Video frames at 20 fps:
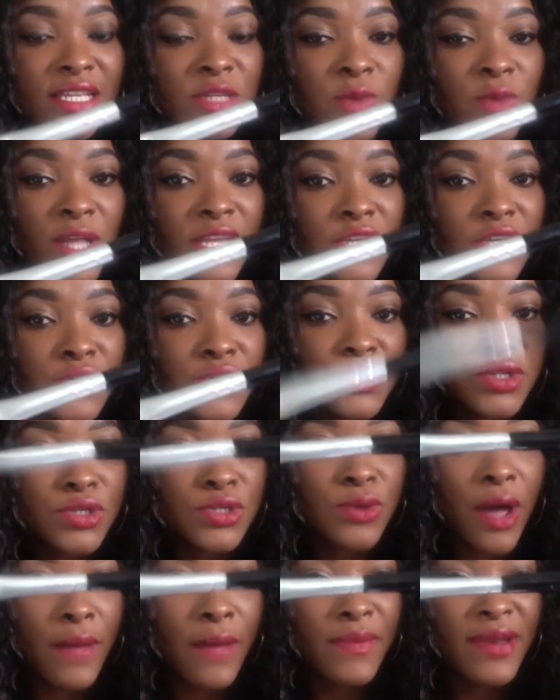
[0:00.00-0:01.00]
is what I use
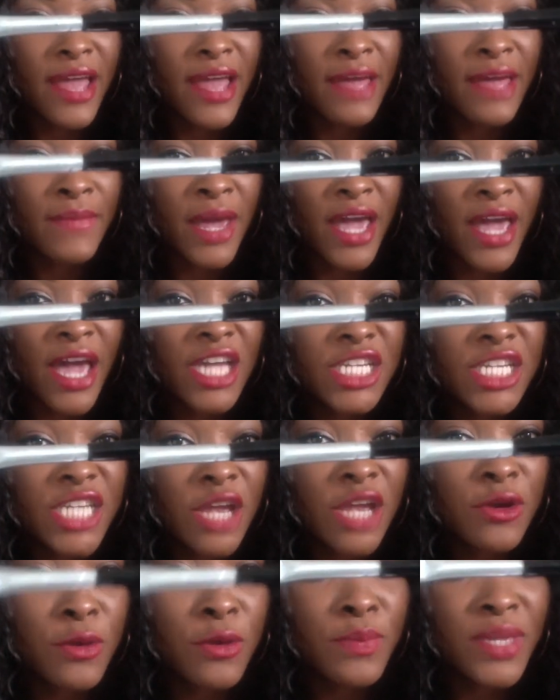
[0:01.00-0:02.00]
to apply my
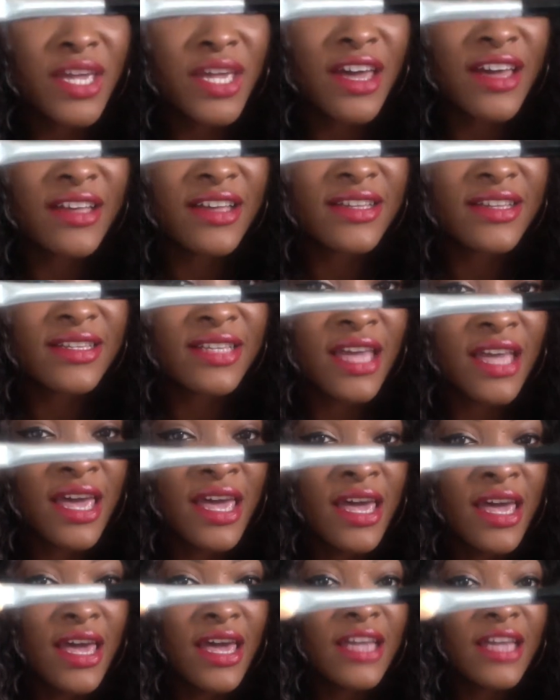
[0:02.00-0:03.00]
eyeshadow because
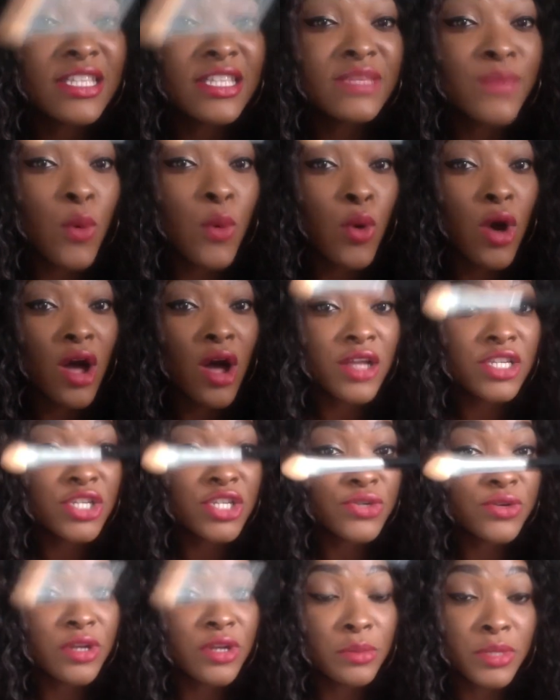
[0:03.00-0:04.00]
it's more
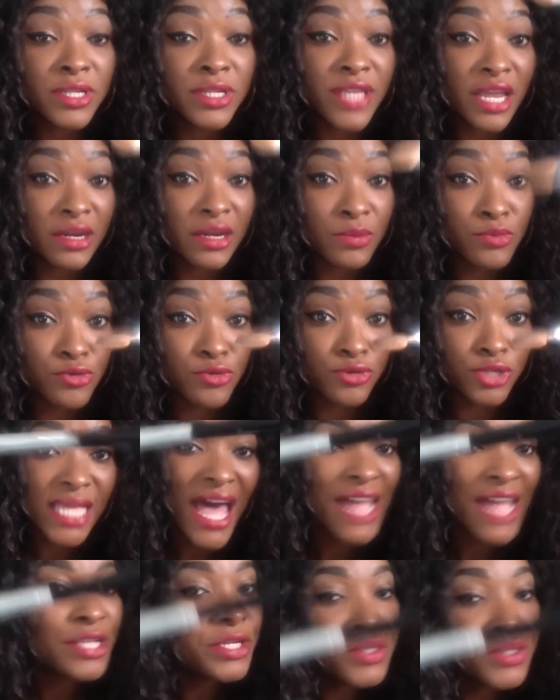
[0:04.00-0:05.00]
controllable than a brush
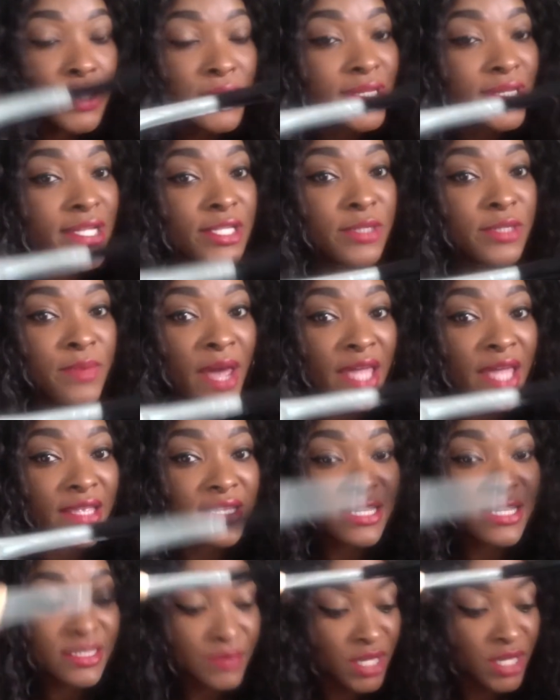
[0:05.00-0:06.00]
and you don't need to buy
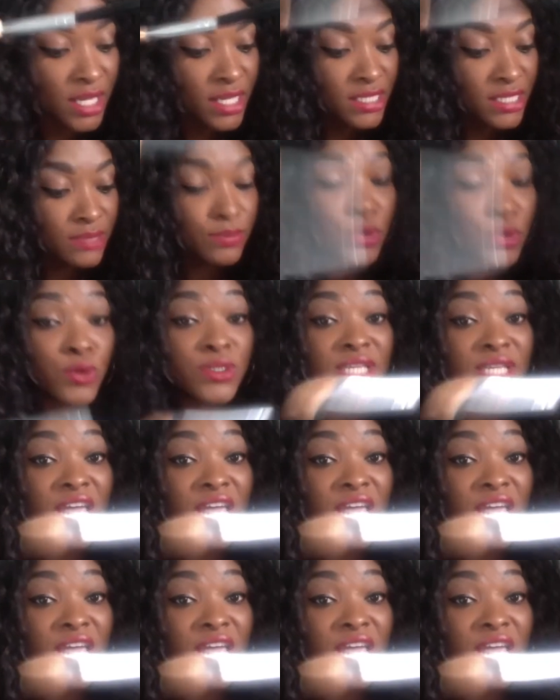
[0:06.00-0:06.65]
these because most